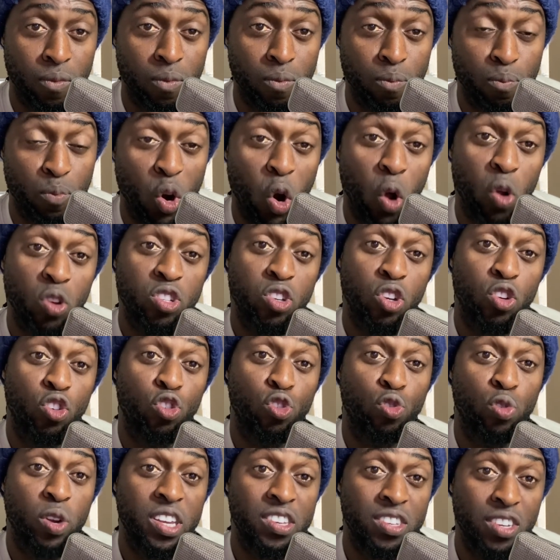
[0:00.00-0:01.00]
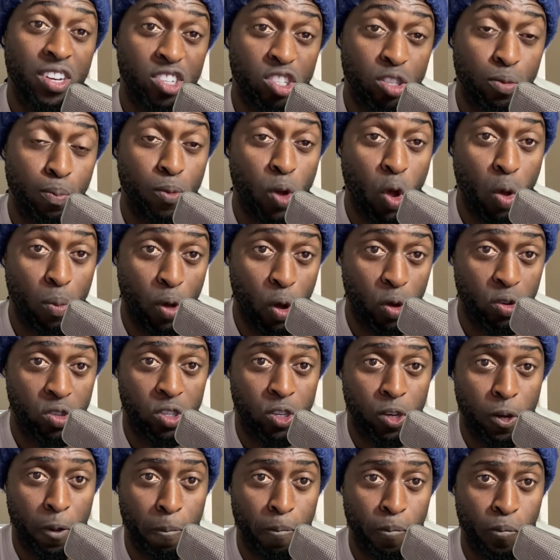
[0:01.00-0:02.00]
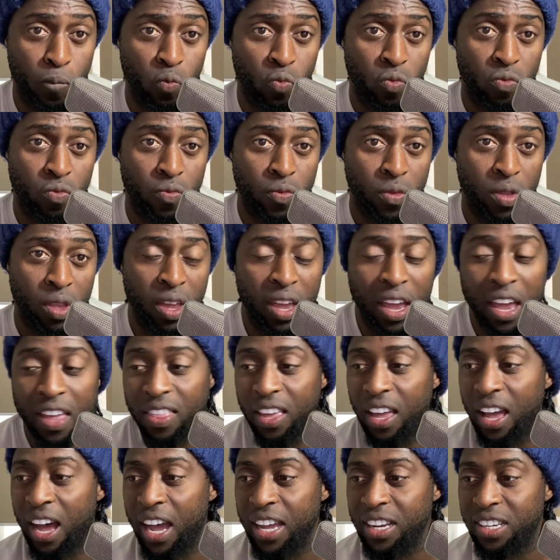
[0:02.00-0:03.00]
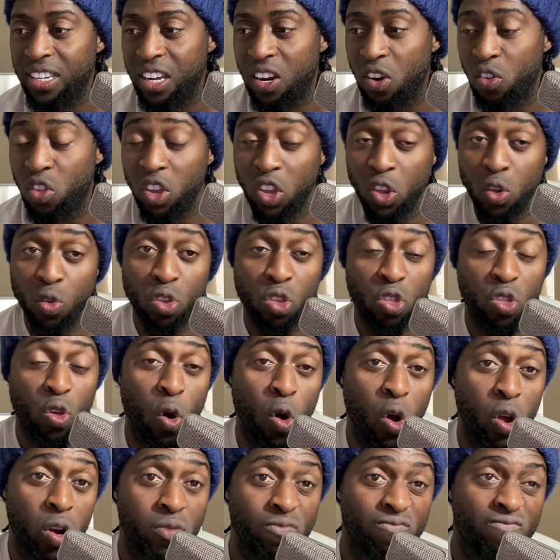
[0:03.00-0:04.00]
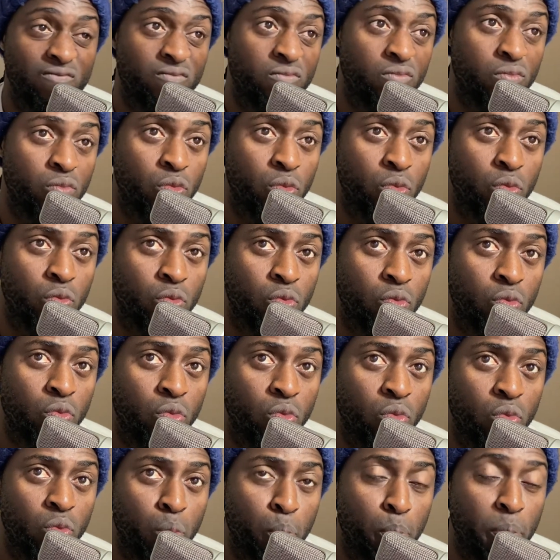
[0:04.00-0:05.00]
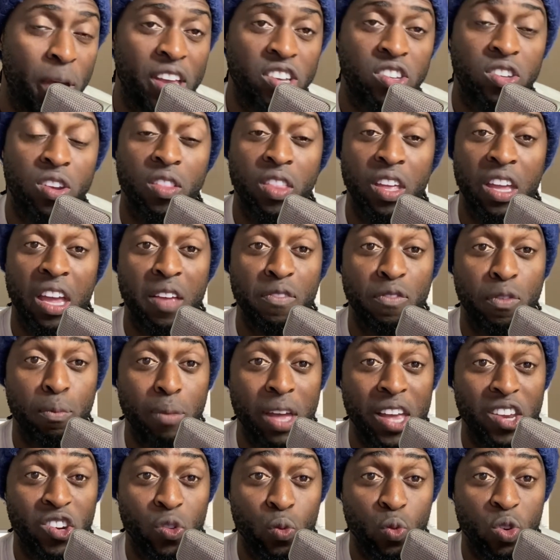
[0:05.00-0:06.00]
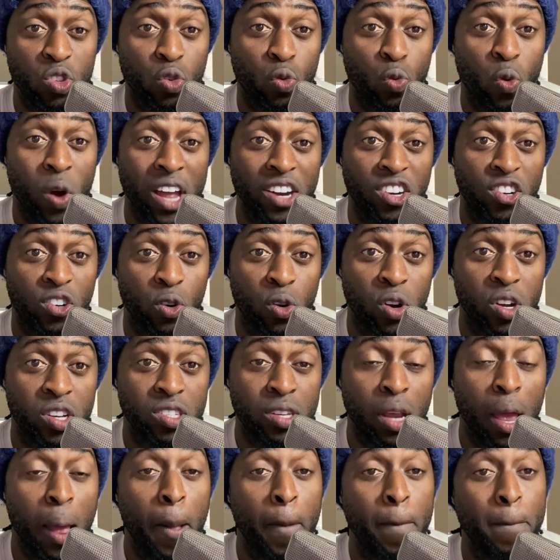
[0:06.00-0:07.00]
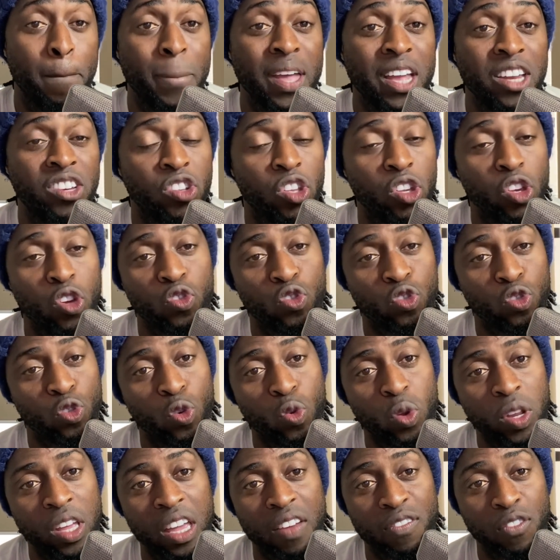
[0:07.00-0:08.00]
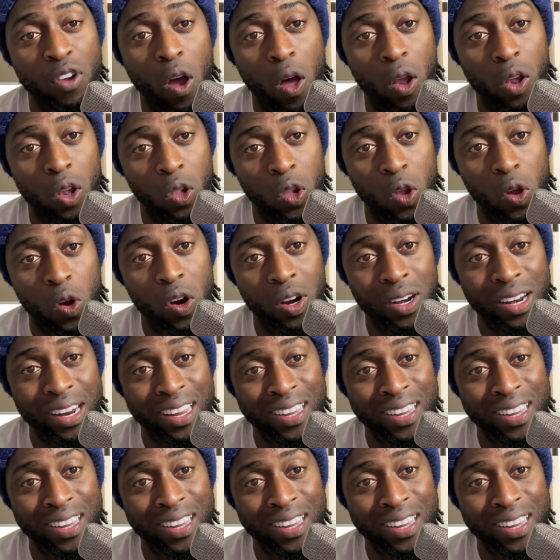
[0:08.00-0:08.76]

but also treasonous momos. And the idea that you thought, based on the information, was the right choice, means that you truly have not learned